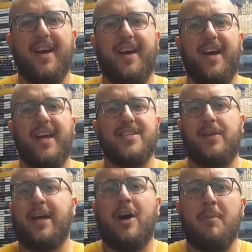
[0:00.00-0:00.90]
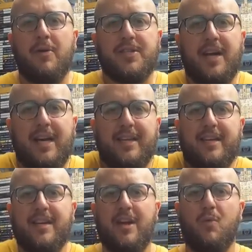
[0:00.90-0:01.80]
So that'll most likely,
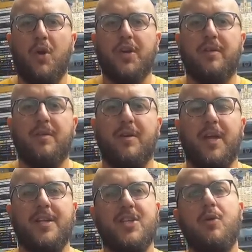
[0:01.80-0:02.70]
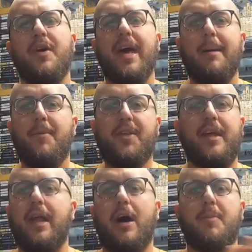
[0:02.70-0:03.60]
you know, two of them and
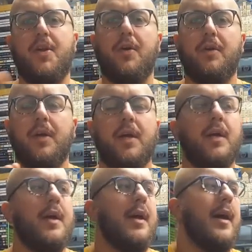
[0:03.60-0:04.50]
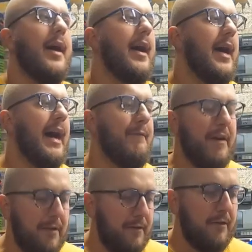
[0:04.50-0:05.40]
then that'll be done. I'm
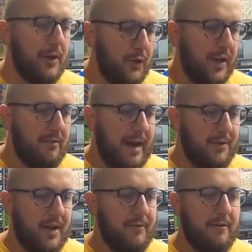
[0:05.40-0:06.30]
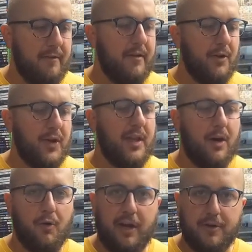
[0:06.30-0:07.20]
very, very lucky around here. Very, very lucky that
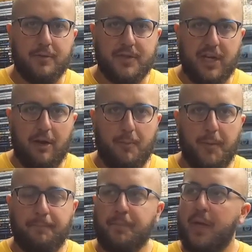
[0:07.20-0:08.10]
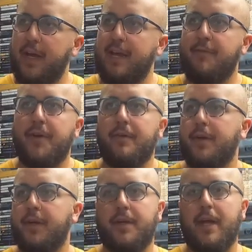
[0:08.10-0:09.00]
Old Coats will stay open. Even,
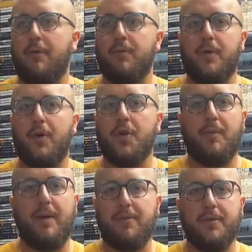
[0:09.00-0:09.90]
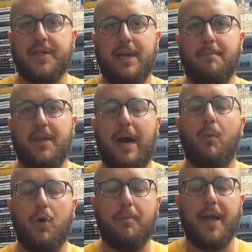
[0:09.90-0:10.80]
you know, all through December,
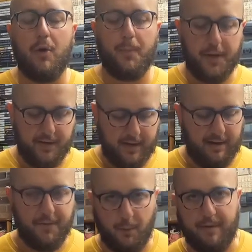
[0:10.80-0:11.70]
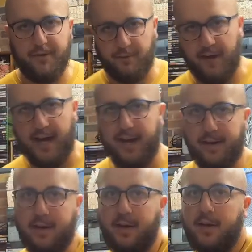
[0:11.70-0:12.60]
that will be open if the weather's
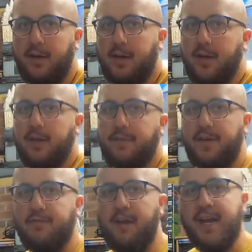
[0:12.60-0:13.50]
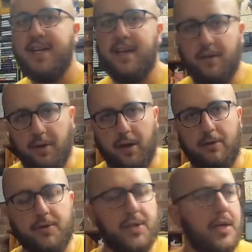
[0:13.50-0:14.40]
fine. If it's raining, it'll
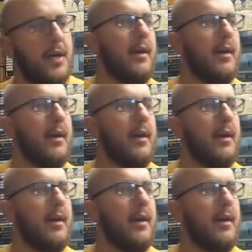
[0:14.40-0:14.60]
close.